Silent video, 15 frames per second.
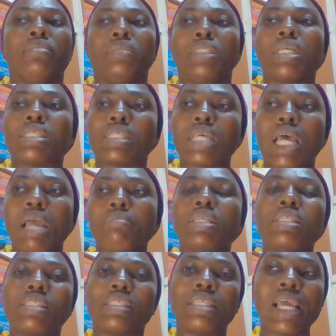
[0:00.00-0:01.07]
the time,
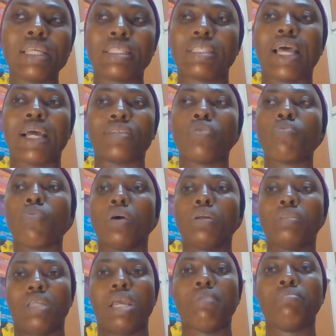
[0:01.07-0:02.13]
the date that you
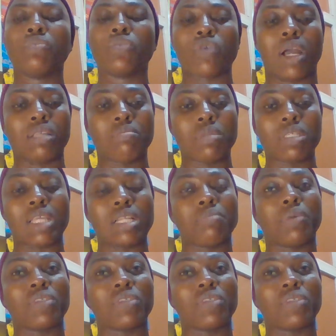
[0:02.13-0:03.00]
want them to administer.